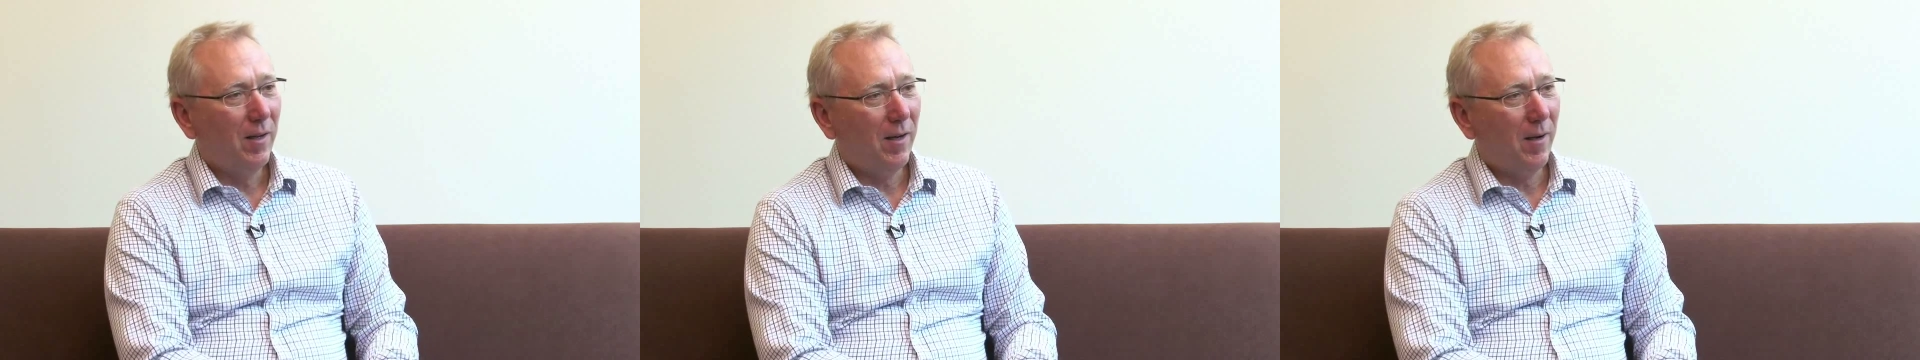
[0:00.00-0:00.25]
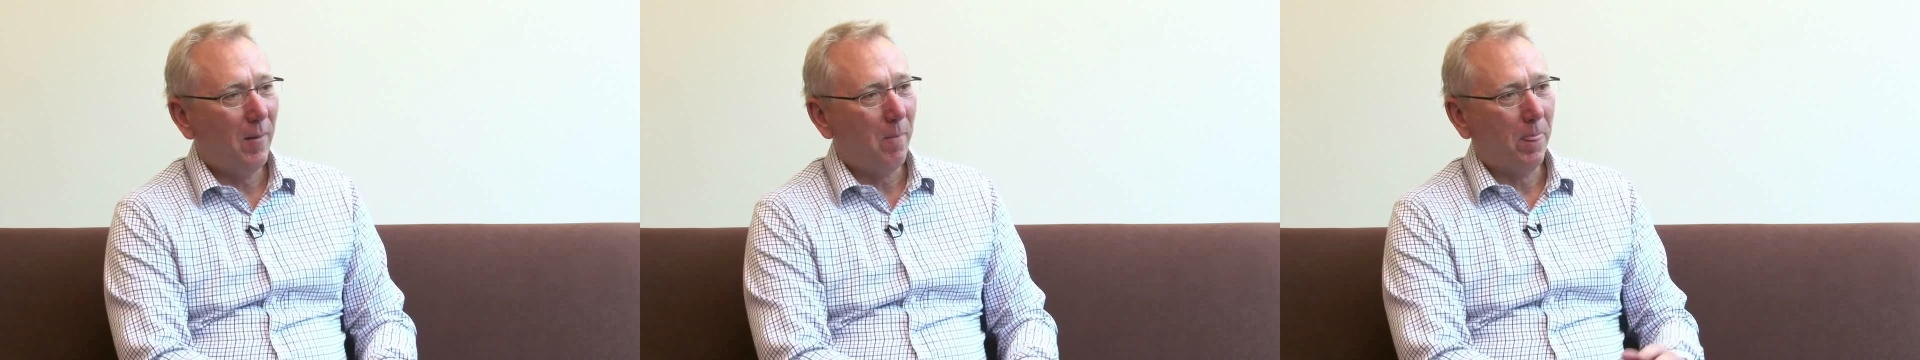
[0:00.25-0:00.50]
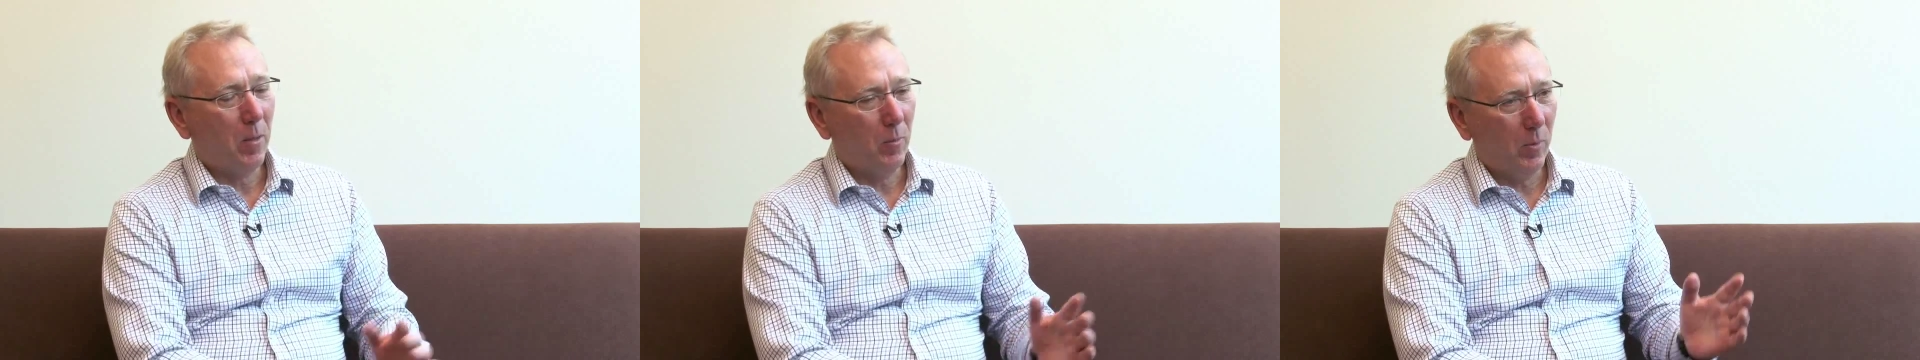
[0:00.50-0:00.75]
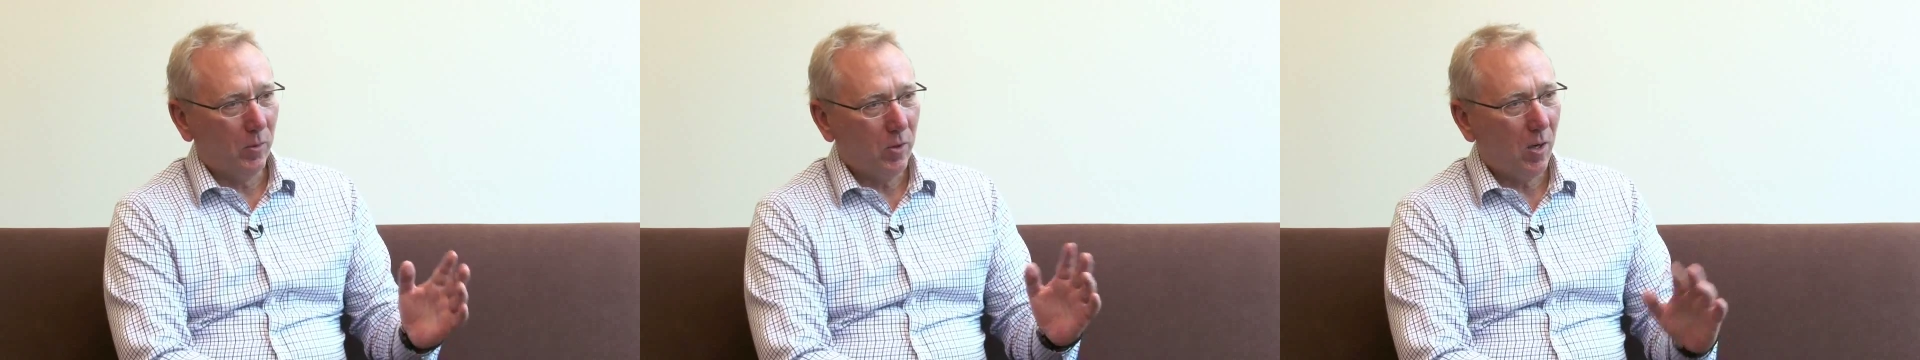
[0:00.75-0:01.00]
when
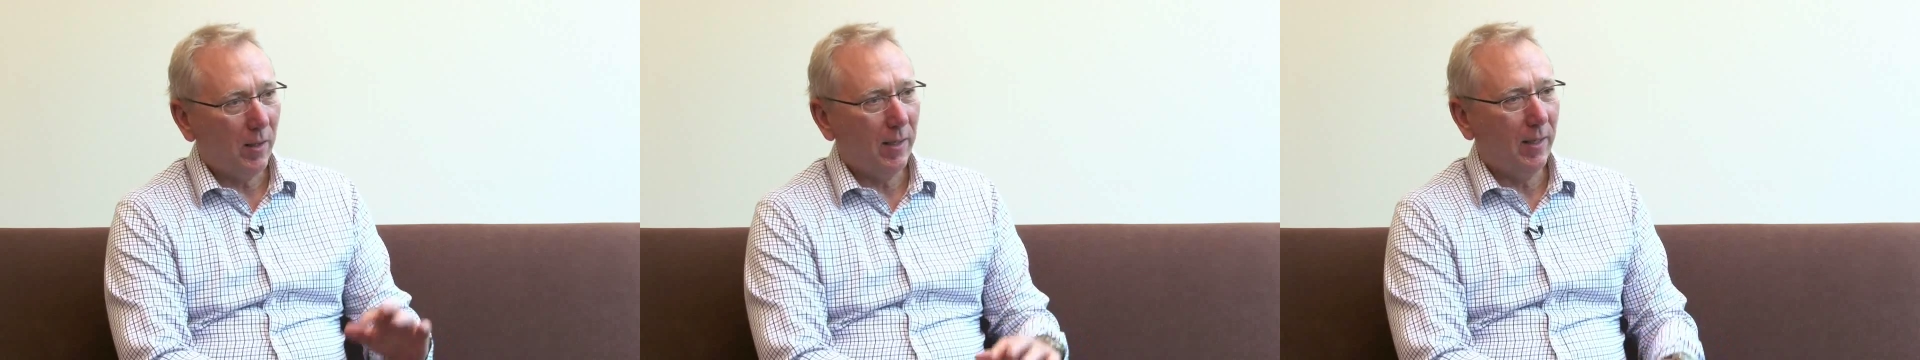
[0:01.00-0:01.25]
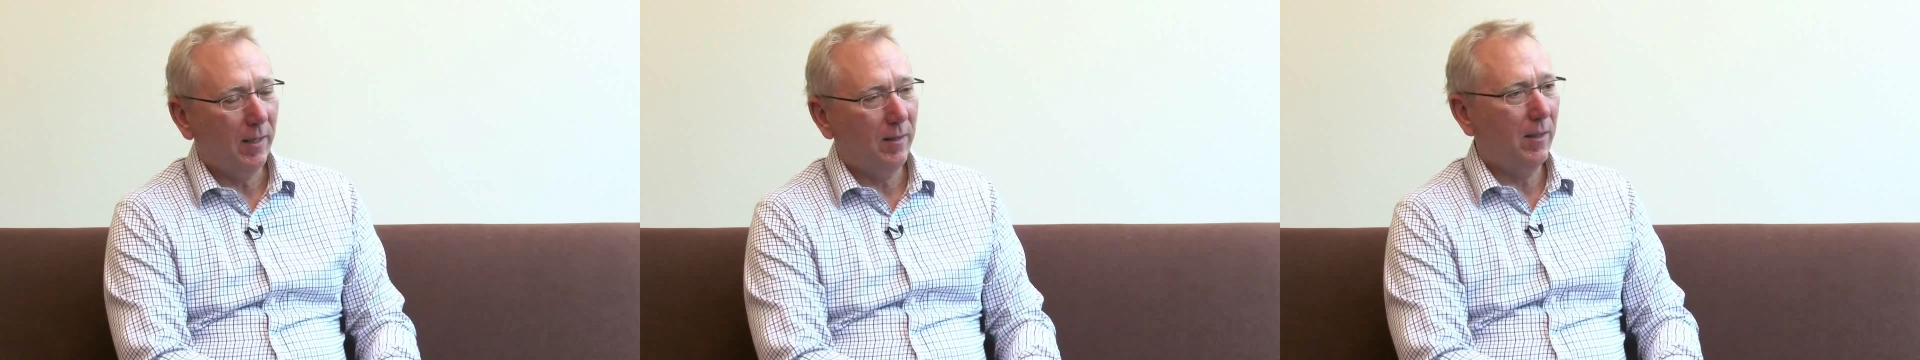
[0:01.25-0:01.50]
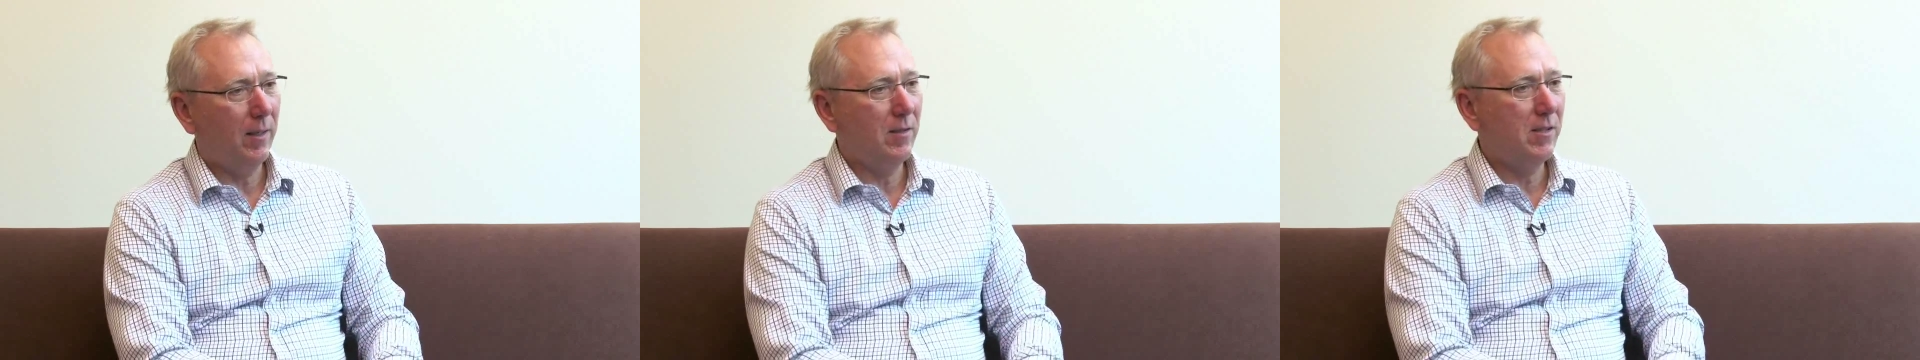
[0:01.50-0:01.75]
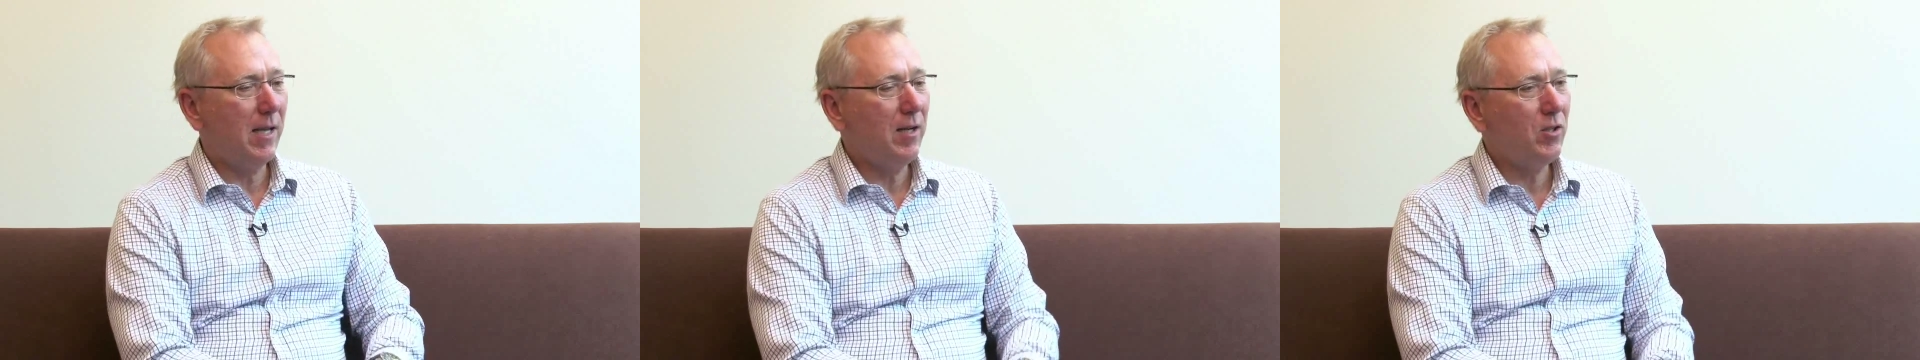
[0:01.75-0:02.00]
we were talking in
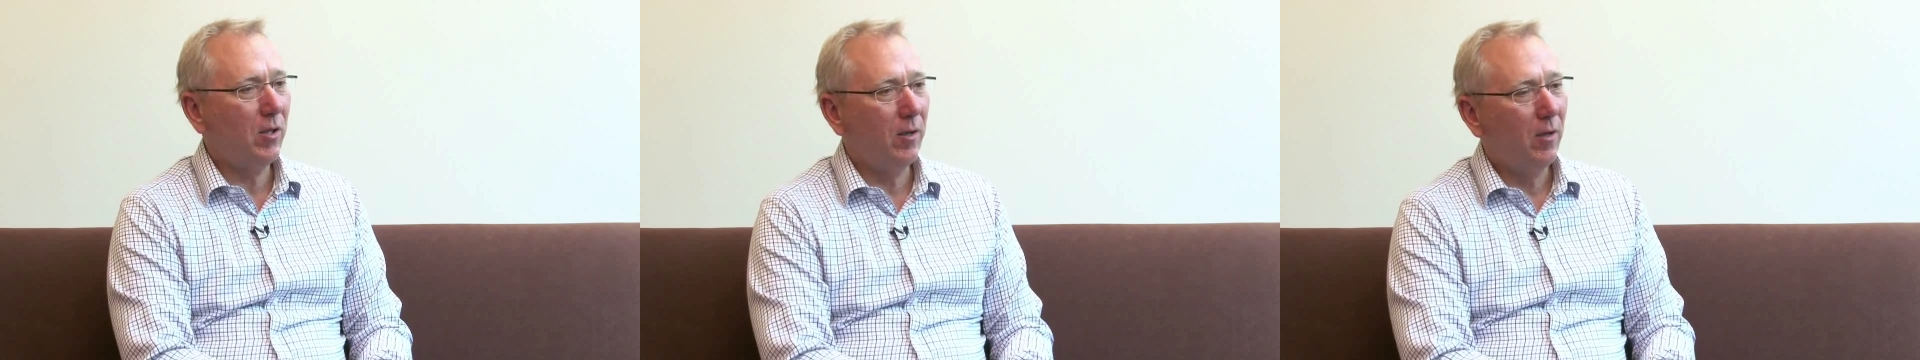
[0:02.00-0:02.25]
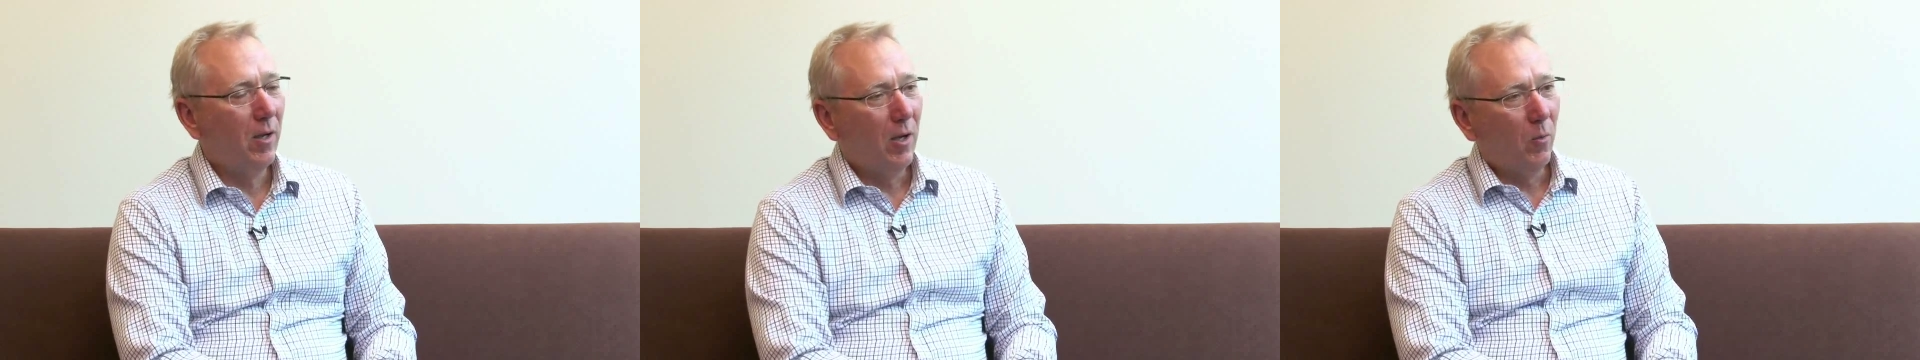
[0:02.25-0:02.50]
session